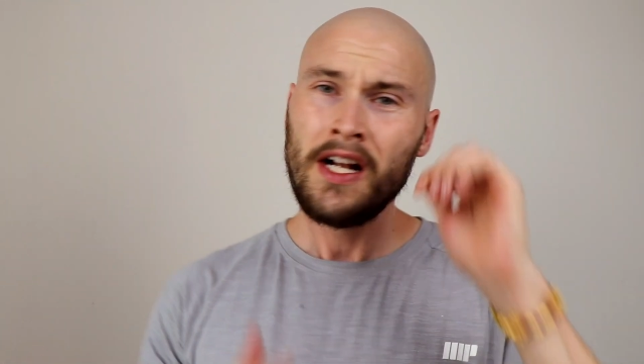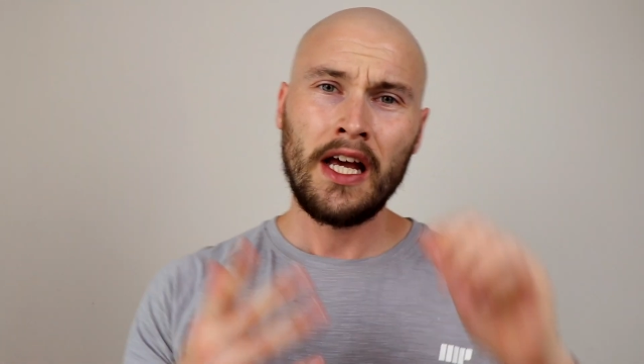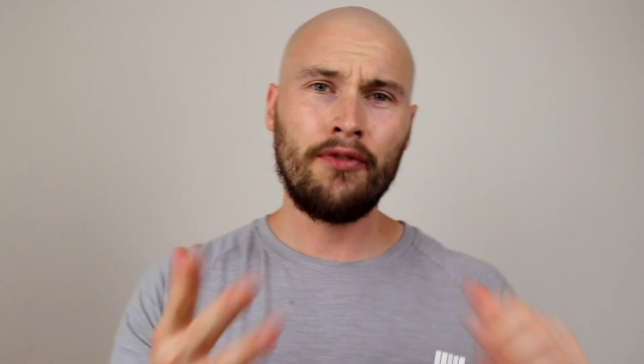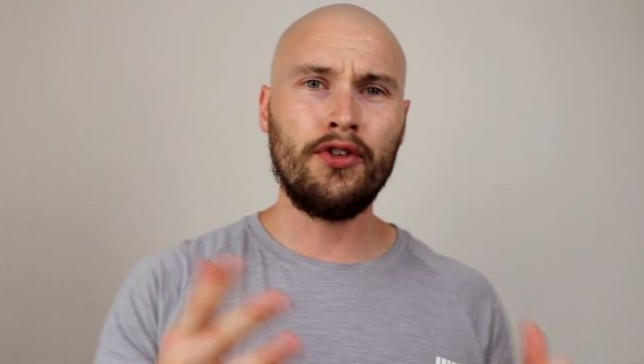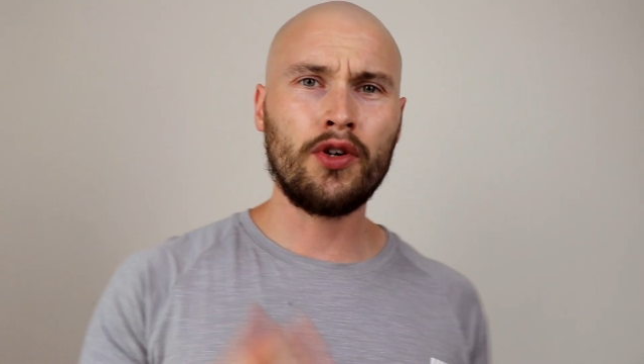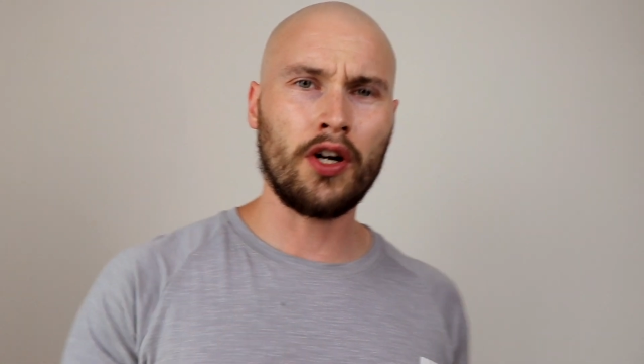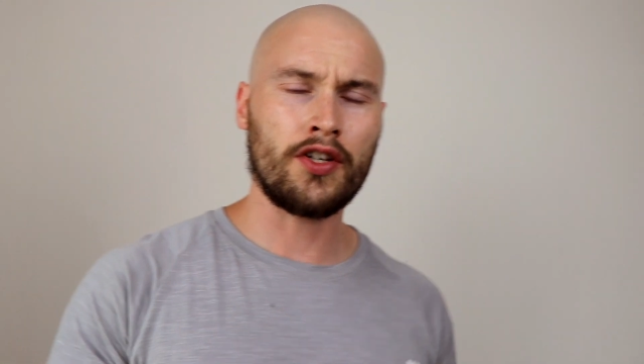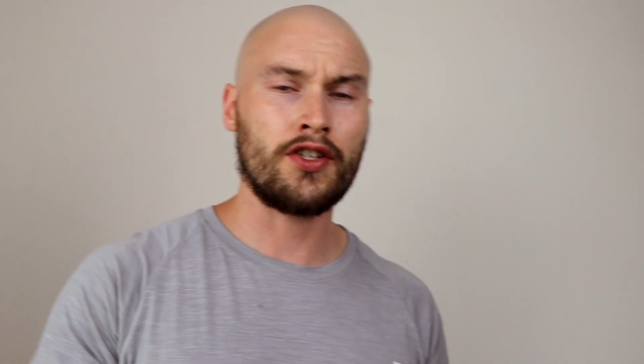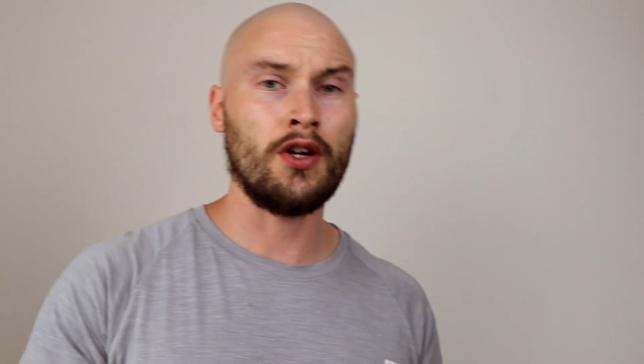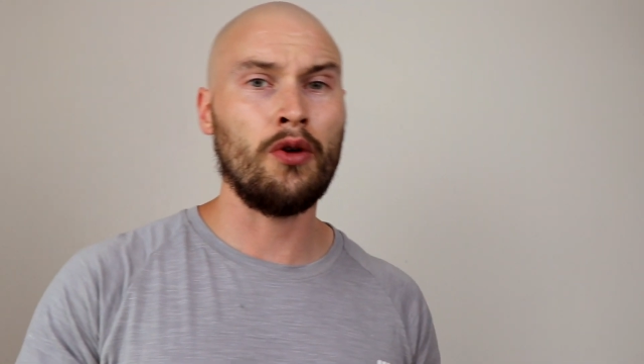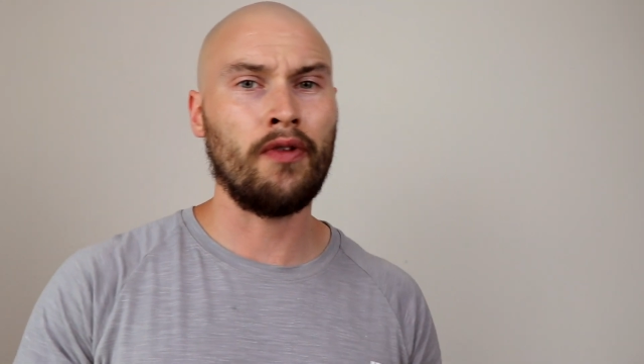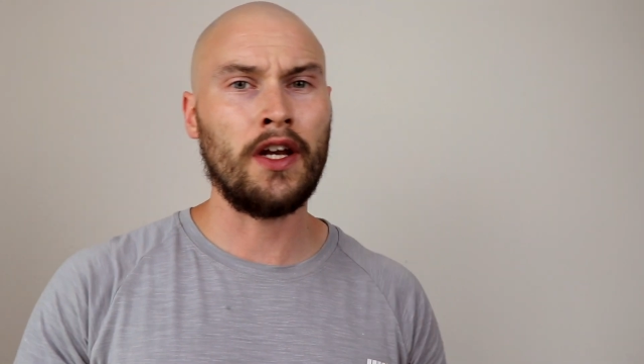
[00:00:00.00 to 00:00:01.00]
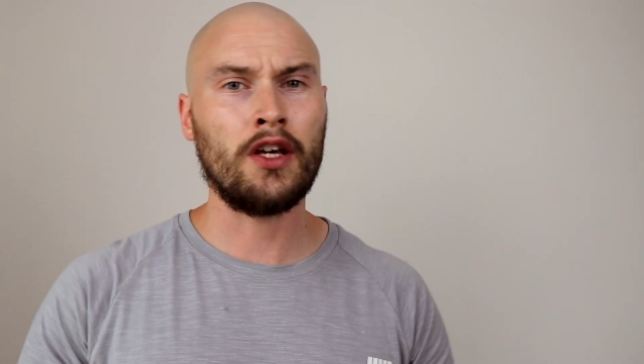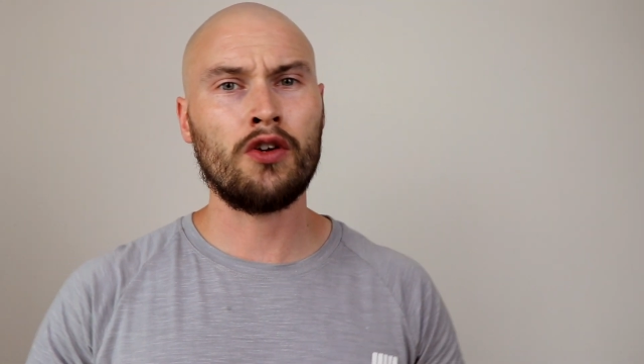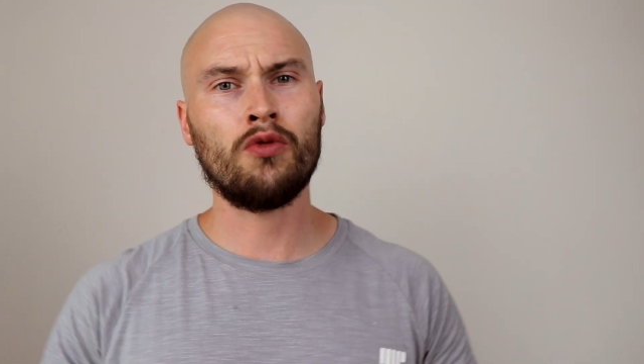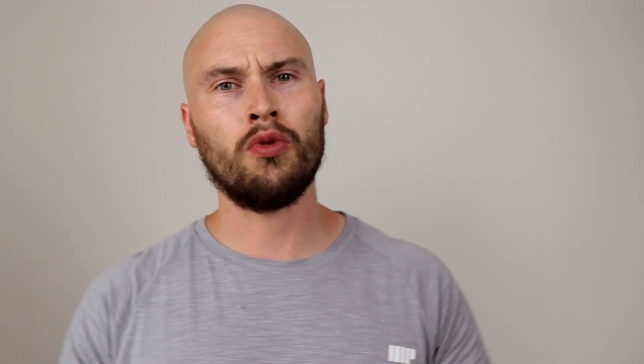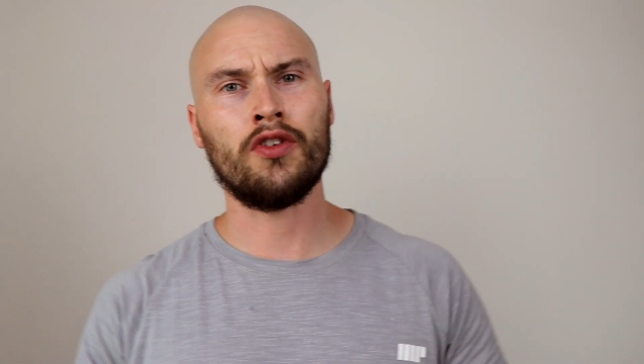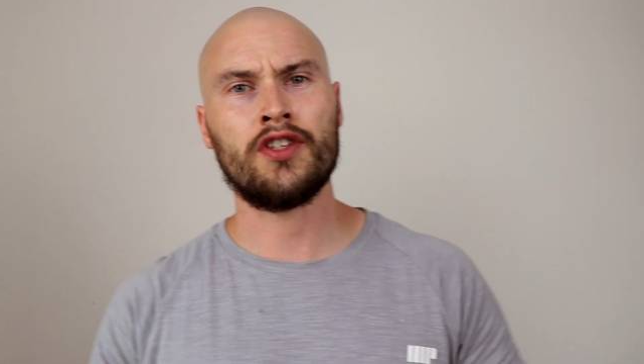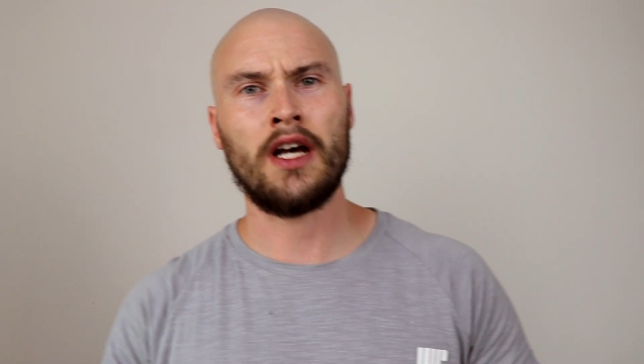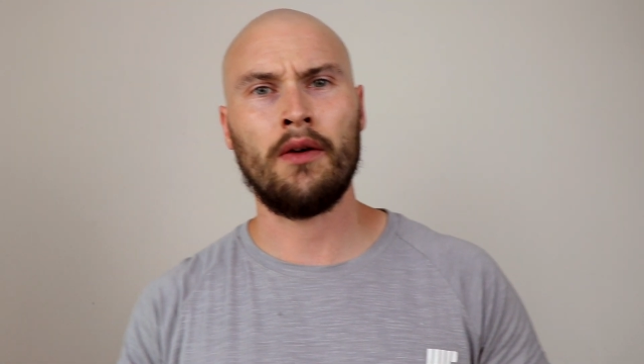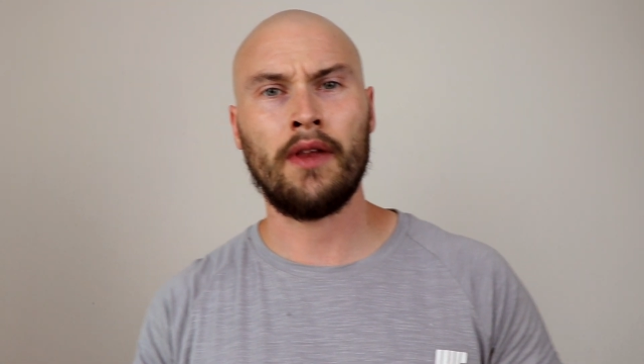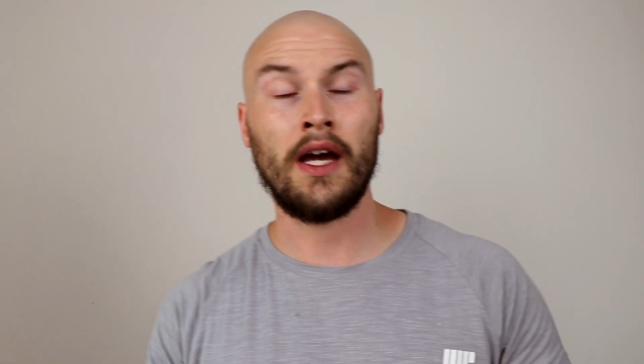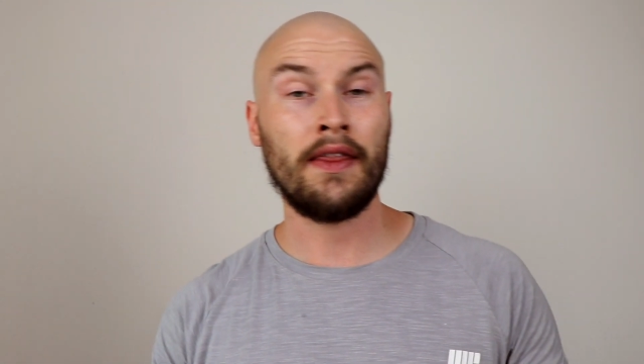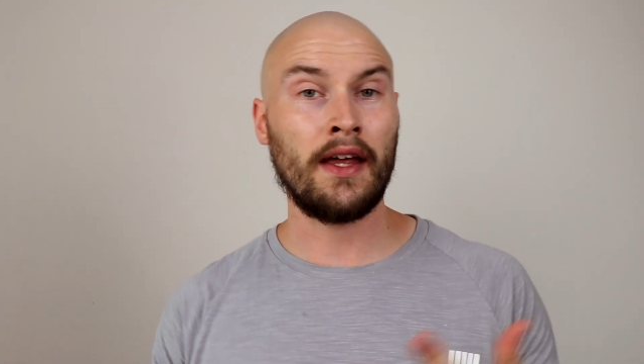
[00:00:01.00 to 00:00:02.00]
If you guys know of any good ones
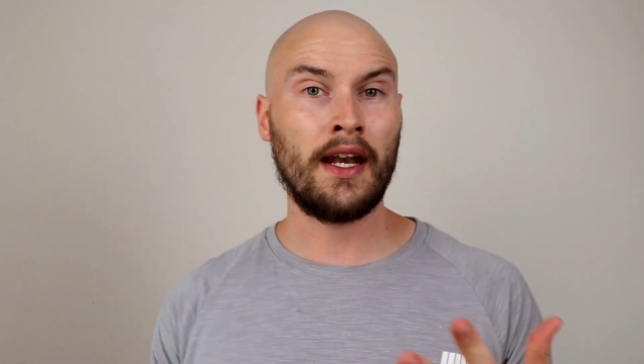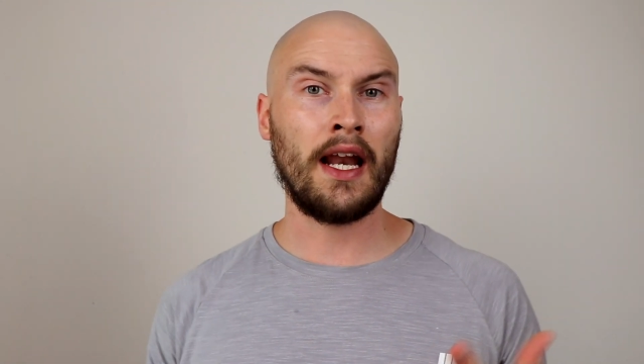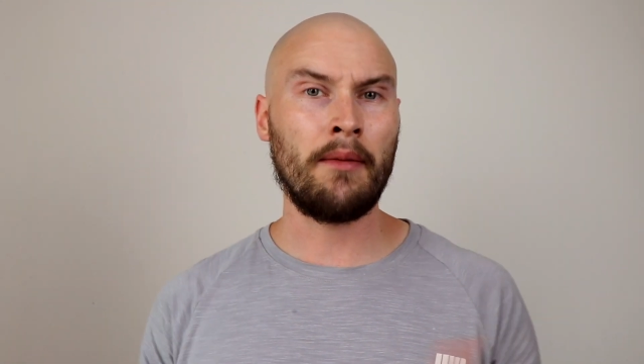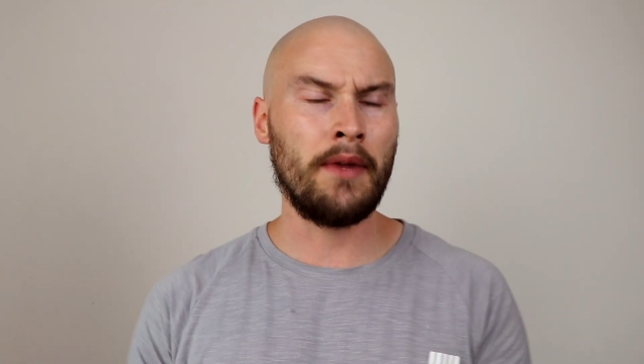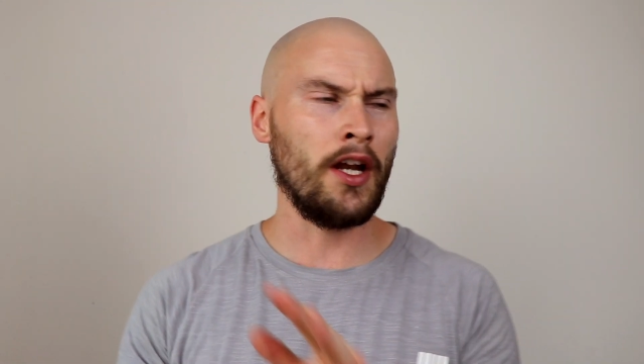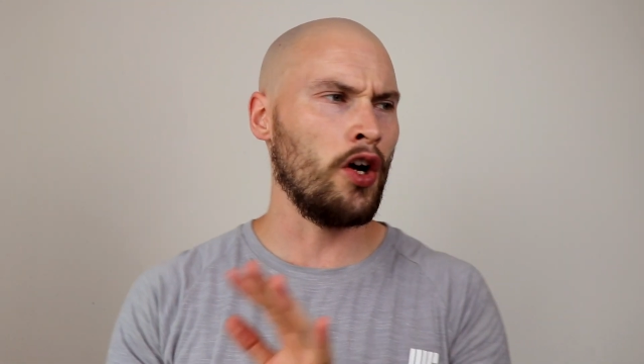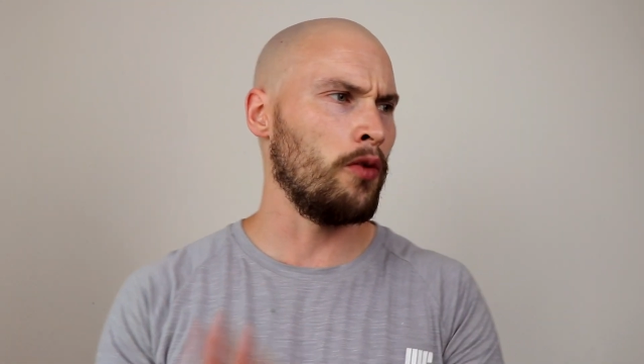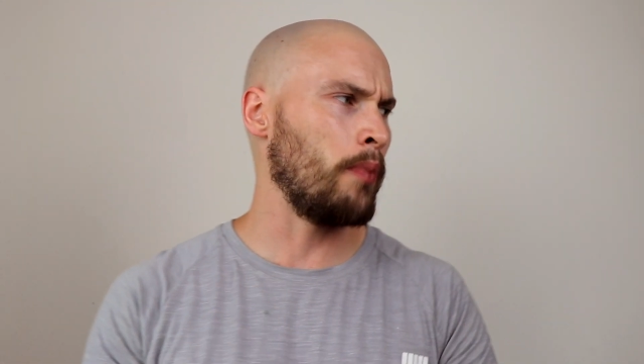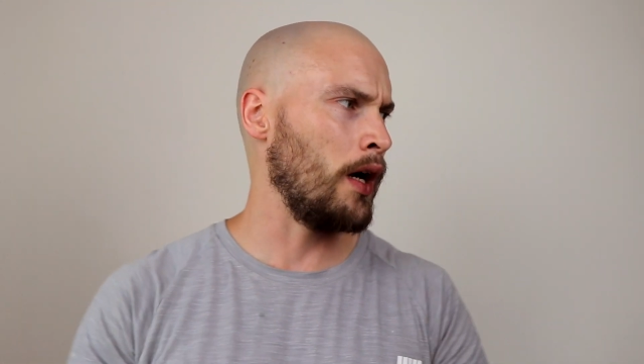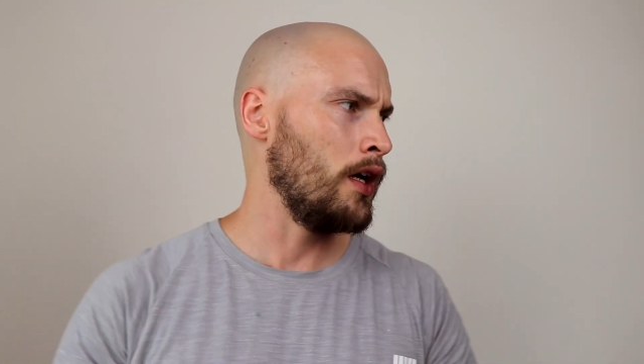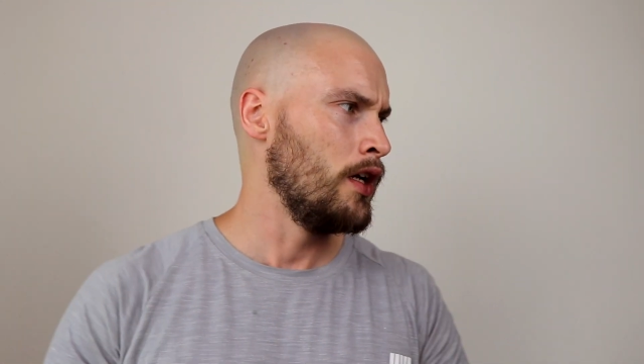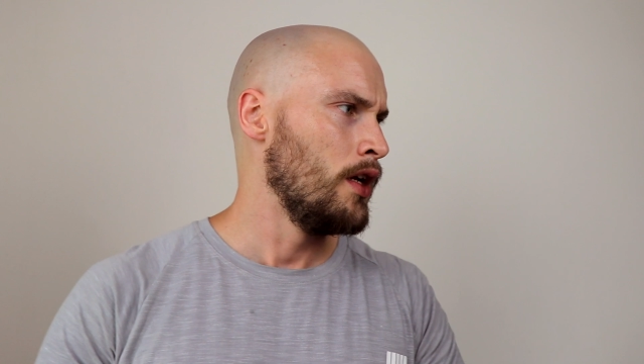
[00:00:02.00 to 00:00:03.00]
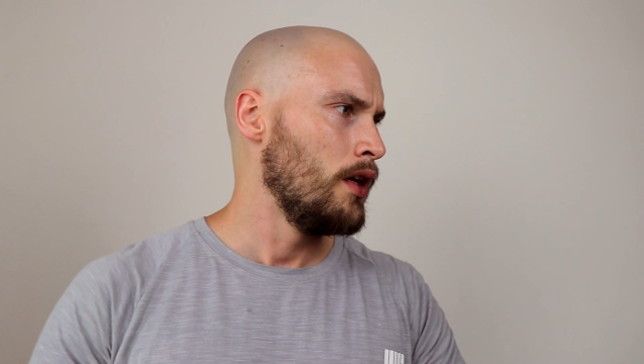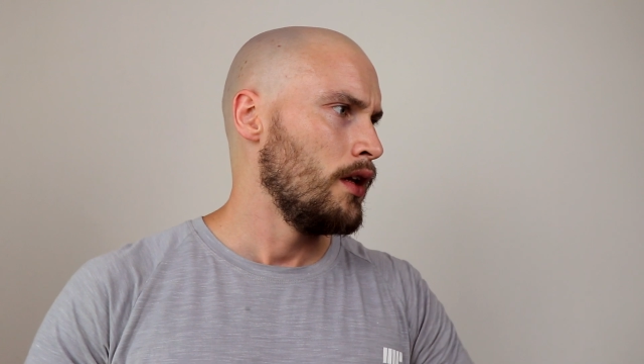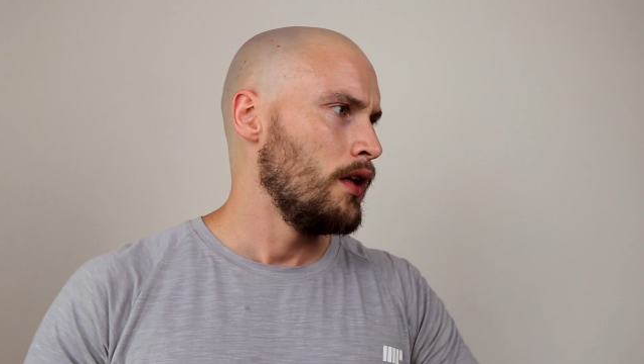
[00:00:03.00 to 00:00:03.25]
out there, then let me know. But